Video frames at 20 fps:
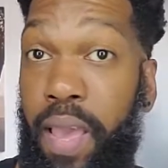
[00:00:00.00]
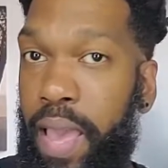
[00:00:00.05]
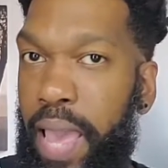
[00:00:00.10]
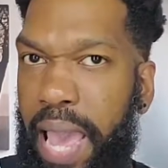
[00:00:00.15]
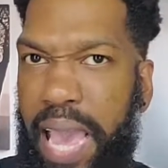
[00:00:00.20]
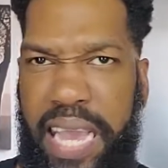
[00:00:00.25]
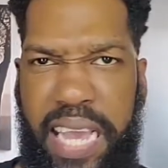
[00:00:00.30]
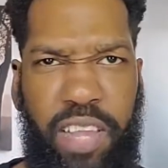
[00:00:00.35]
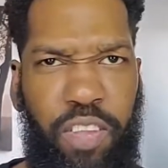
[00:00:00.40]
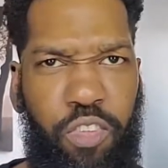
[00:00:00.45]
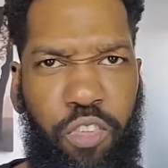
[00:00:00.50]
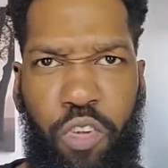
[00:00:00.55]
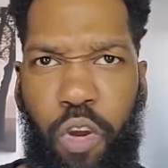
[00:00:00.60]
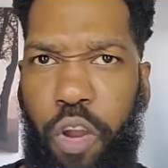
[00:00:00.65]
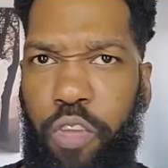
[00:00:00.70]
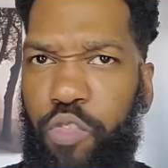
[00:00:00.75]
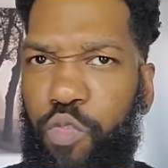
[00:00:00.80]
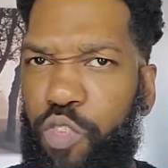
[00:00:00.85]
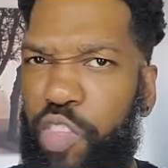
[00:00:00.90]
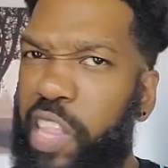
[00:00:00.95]
And he
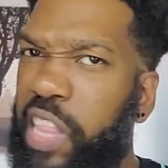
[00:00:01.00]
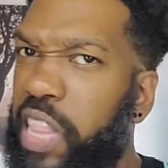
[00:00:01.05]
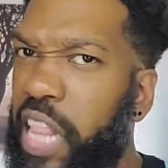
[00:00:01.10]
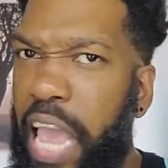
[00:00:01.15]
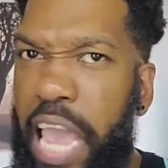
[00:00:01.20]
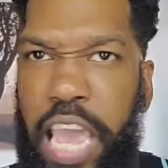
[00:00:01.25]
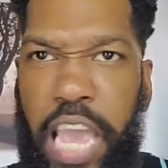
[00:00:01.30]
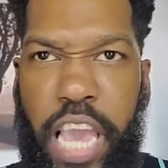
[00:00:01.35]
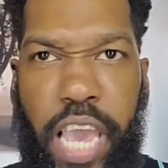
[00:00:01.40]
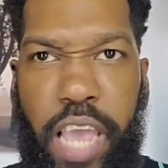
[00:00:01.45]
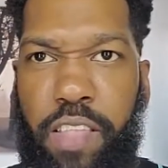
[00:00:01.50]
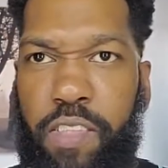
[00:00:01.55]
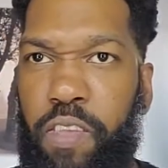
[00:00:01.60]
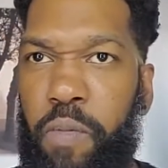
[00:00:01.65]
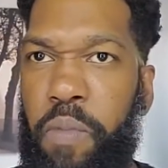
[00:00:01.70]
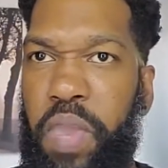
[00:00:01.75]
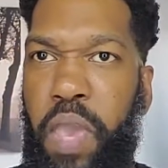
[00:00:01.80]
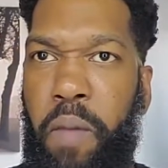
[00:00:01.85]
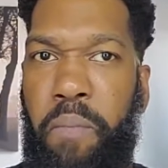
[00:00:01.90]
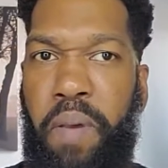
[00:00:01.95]
starts laying into
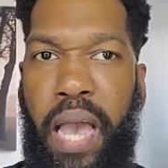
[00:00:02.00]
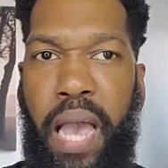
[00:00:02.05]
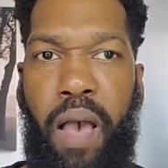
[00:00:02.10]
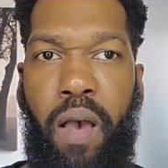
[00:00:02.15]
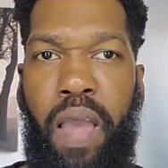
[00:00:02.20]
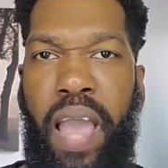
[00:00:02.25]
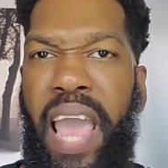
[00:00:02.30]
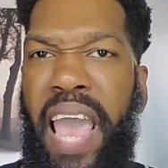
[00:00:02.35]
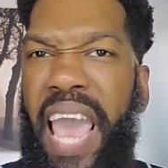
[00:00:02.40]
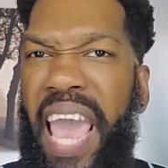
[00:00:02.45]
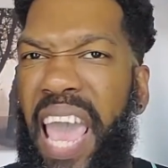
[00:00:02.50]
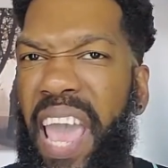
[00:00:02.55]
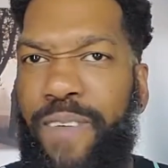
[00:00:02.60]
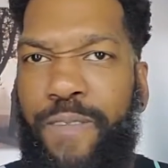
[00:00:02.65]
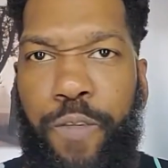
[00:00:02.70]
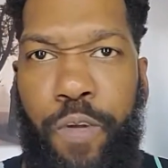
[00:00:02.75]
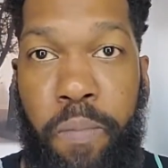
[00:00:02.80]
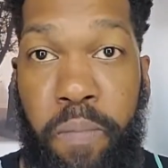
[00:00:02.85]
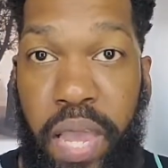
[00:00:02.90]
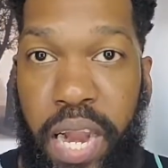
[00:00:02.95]
me about
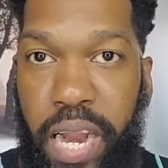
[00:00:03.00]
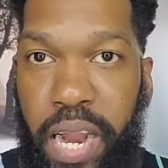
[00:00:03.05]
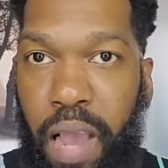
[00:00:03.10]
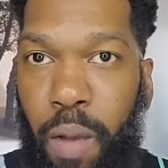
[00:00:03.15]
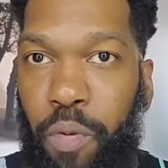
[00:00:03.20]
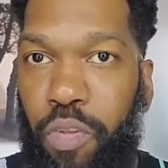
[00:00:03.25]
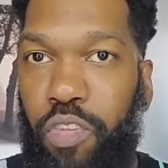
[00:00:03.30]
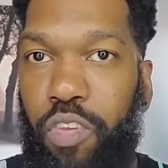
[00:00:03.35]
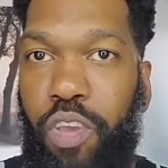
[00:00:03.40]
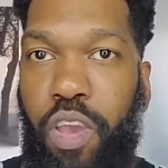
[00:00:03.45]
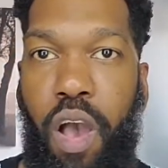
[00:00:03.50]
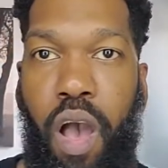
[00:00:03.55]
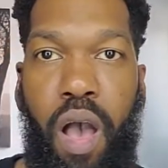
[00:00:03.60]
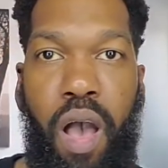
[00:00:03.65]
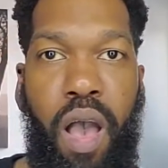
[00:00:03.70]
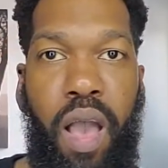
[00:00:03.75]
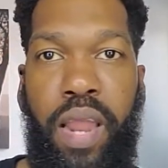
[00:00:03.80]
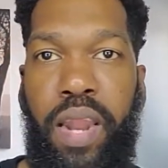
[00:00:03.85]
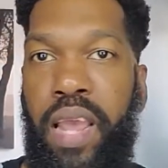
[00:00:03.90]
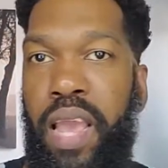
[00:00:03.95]
every minute I was
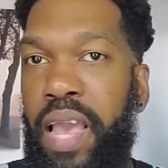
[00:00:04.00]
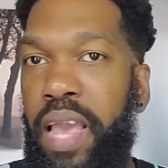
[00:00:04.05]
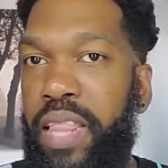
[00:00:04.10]
gone.